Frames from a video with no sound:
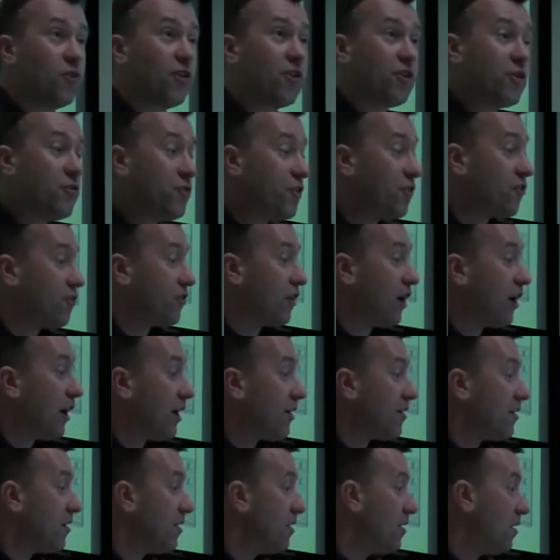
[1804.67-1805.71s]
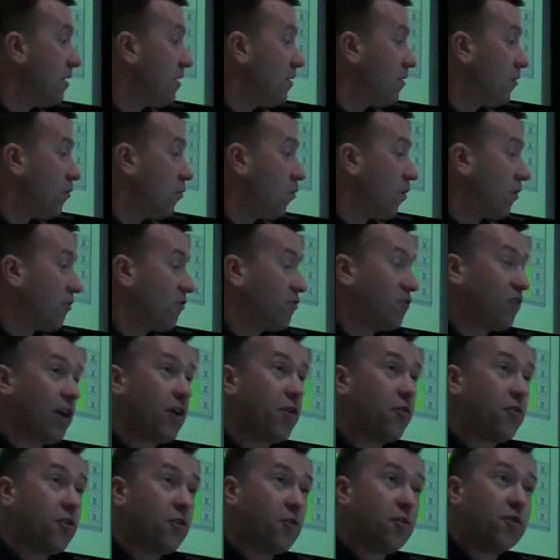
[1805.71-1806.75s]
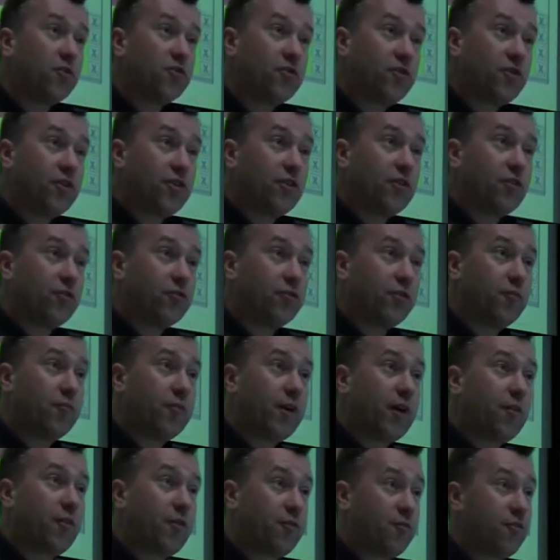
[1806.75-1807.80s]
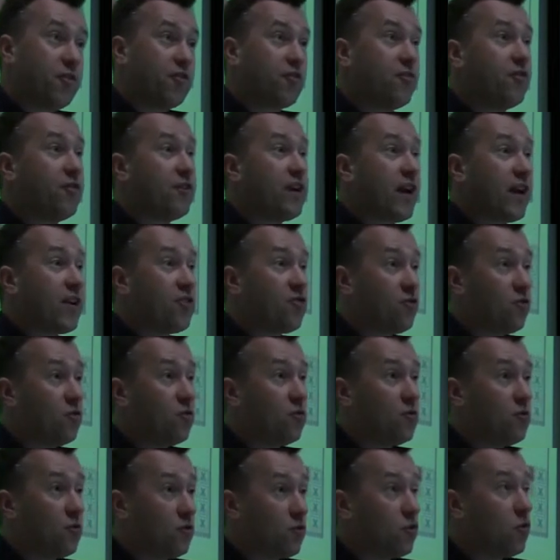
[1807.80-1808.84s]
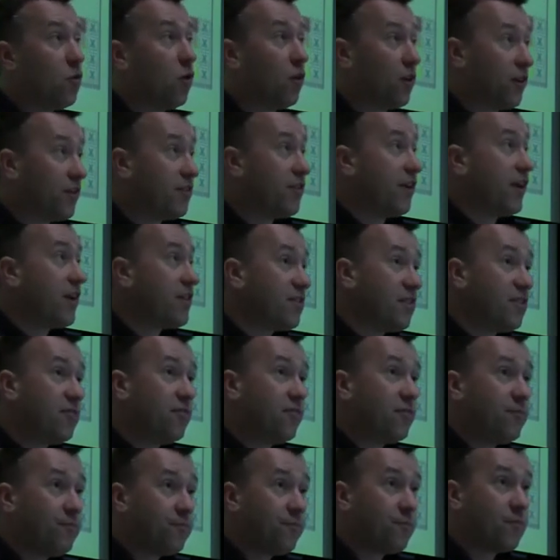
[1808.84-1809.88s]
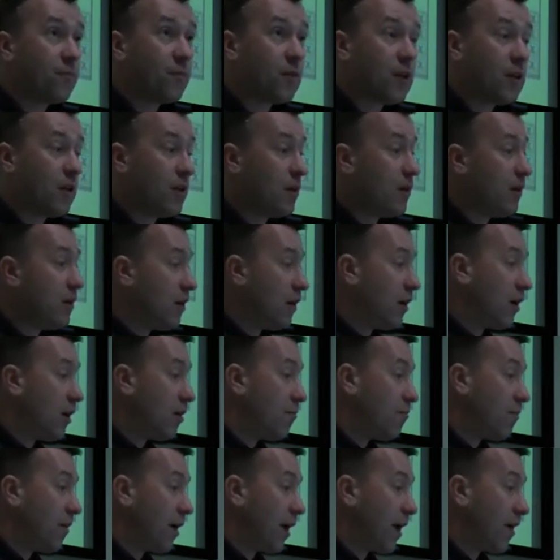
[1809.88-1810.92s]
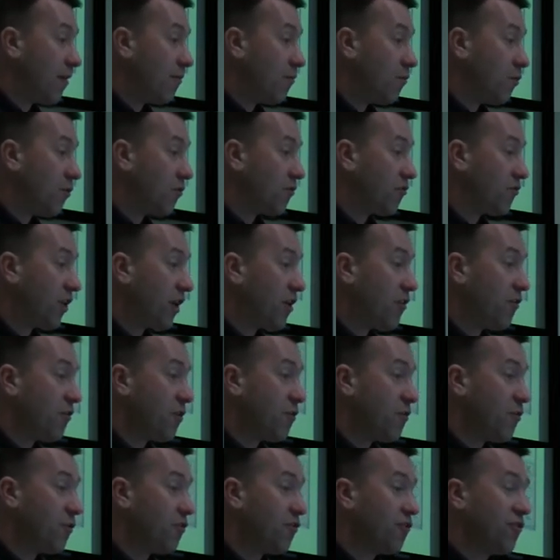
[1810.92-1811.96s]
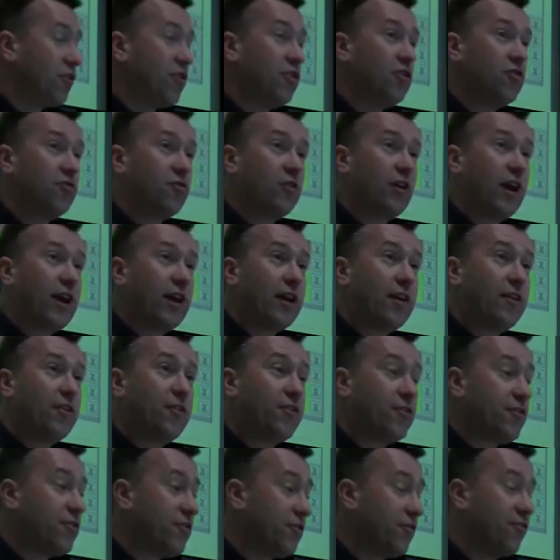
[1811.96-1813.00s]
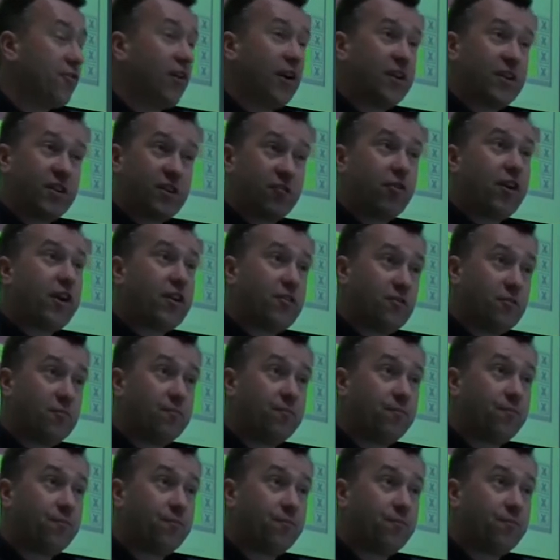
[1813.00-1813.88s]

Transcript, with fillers: You know, you decide what scale you want to use for impact, whether it's financial, qualitative, um, and what scale you want to use for likelihood. You define a grid.